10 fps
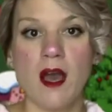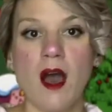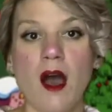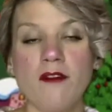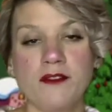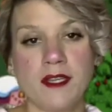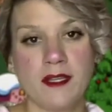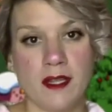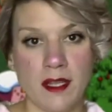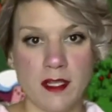Often
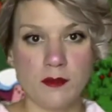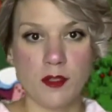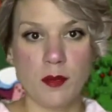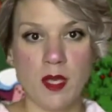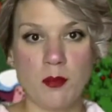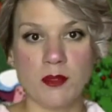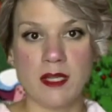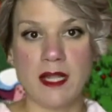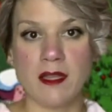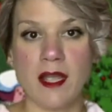it ends with people
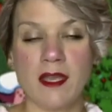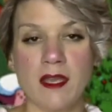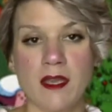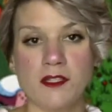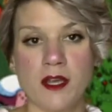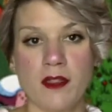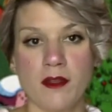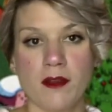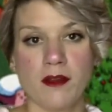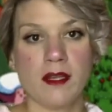not liking each
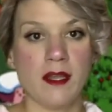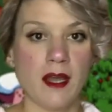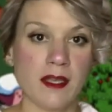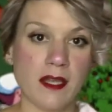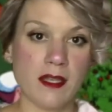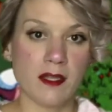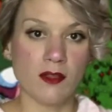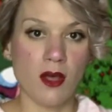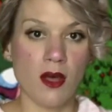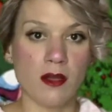other, not getting
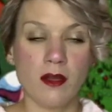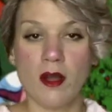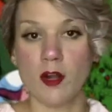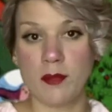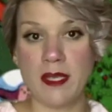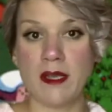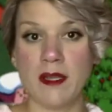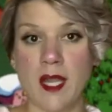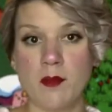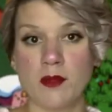along, or being
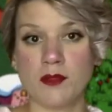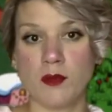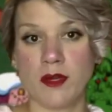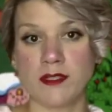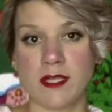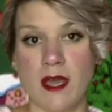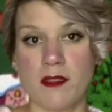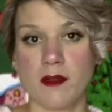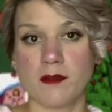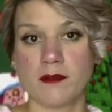unable to work
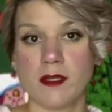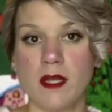together.